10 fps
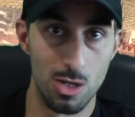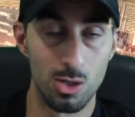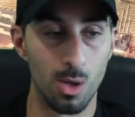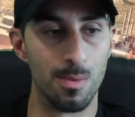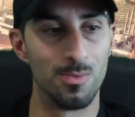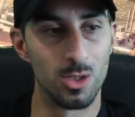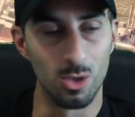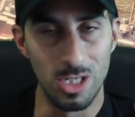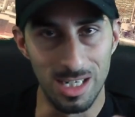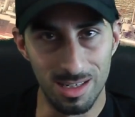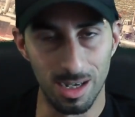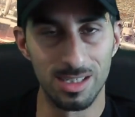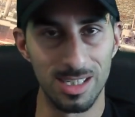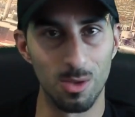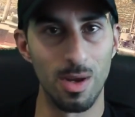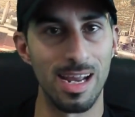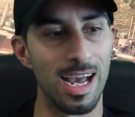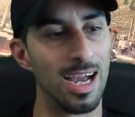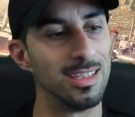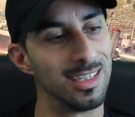to the sword. So she tucks it away
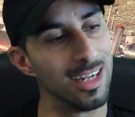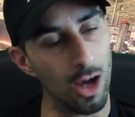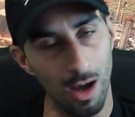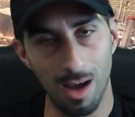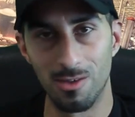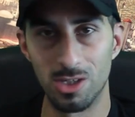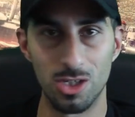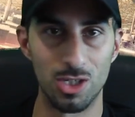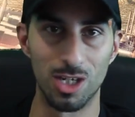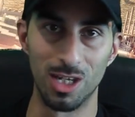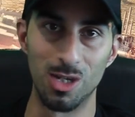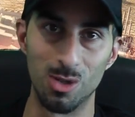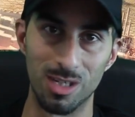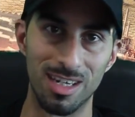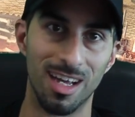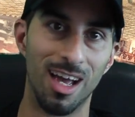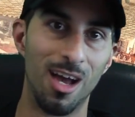and hides it, and obviously she's going to use it